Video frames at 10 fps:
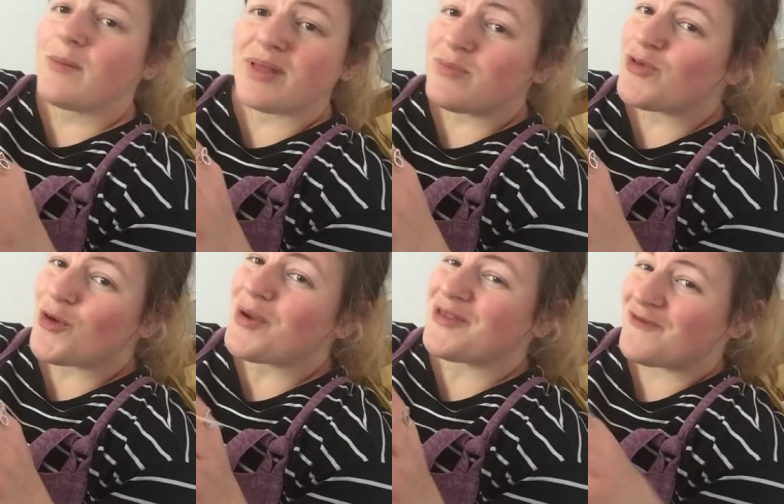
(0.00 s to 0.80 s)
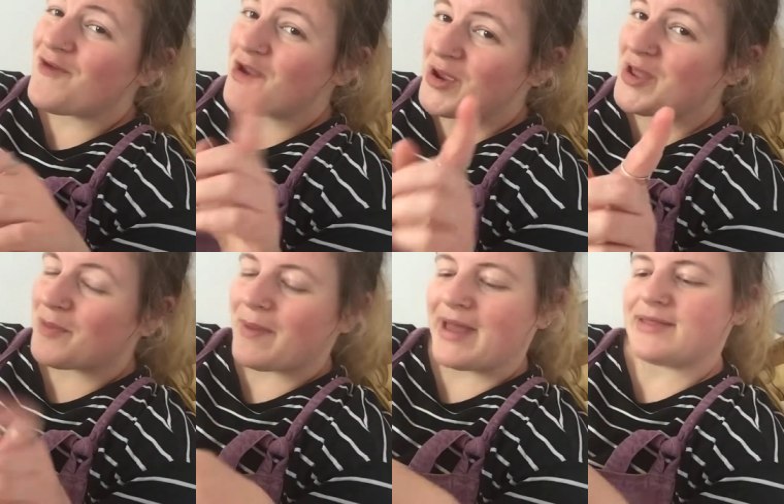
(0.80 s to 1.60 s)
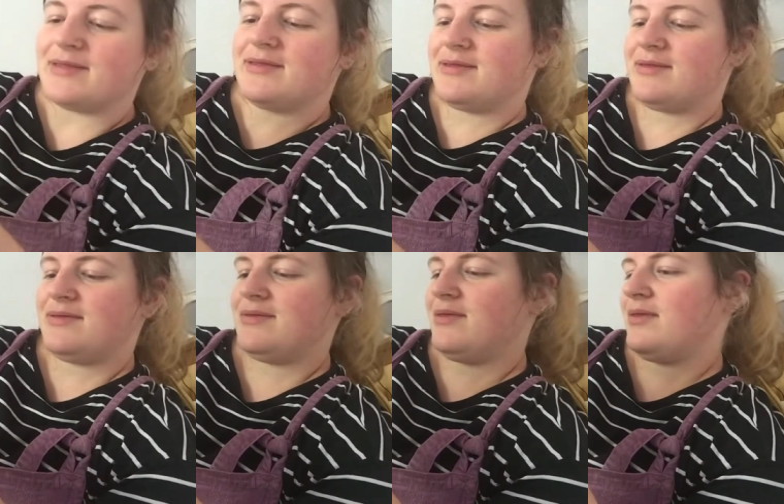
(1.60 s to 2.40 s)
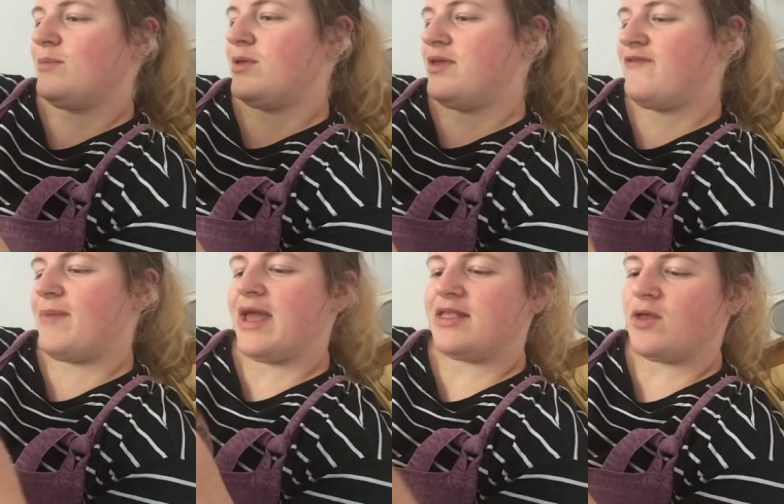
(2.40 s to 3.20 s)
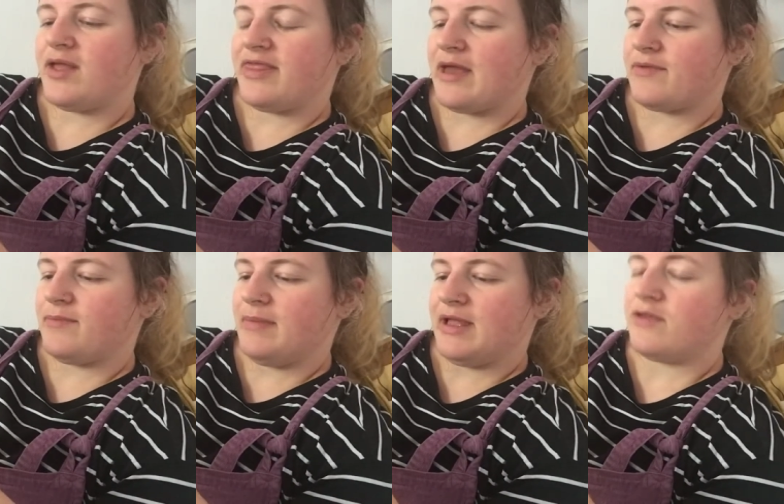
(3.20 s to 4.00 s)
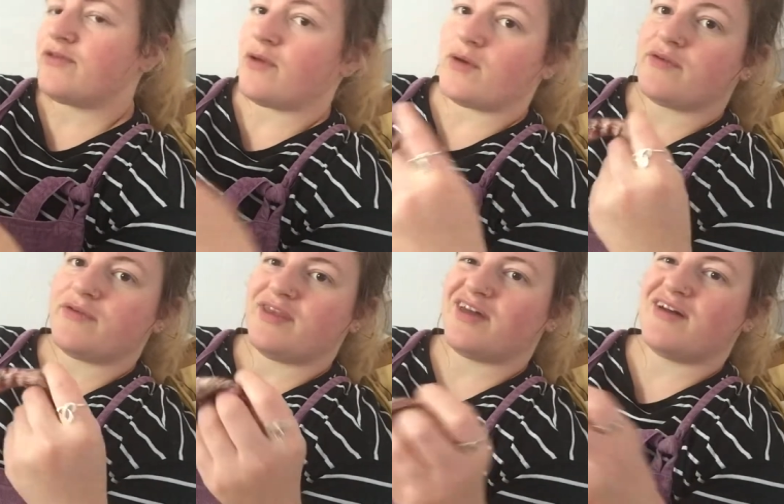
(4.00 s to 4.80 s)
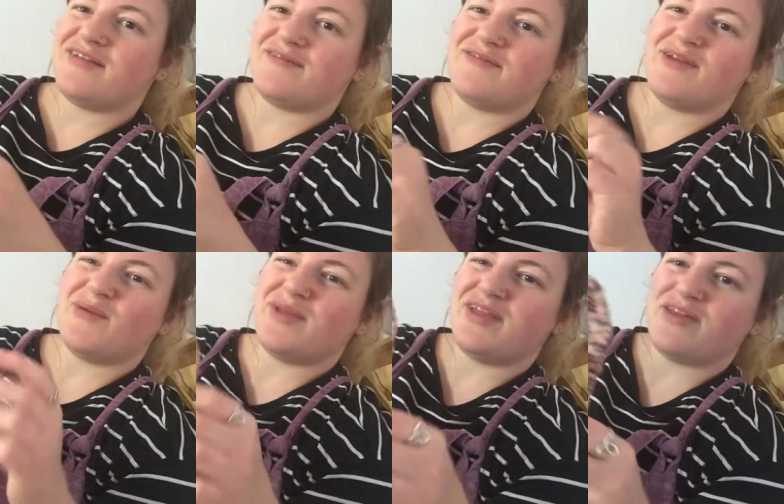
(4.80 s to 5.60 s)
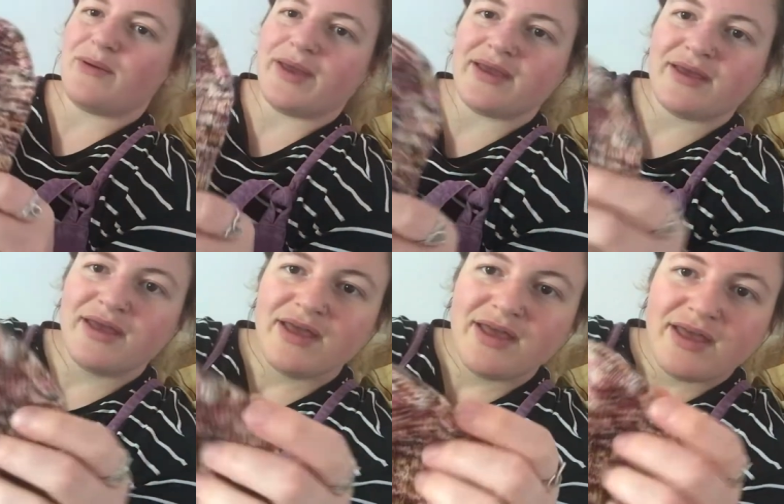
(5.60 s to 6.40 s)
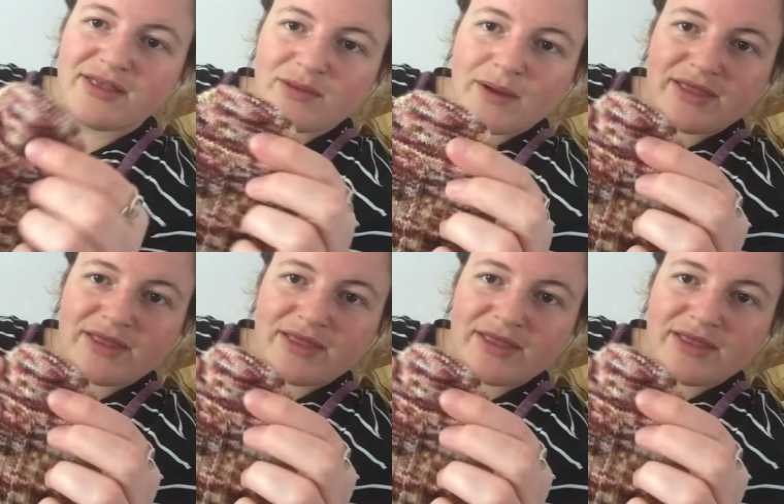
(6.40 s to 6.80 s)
I'm sure it's a very good pattern you've made 9,000 million socks, you kind of know what you're doing. So I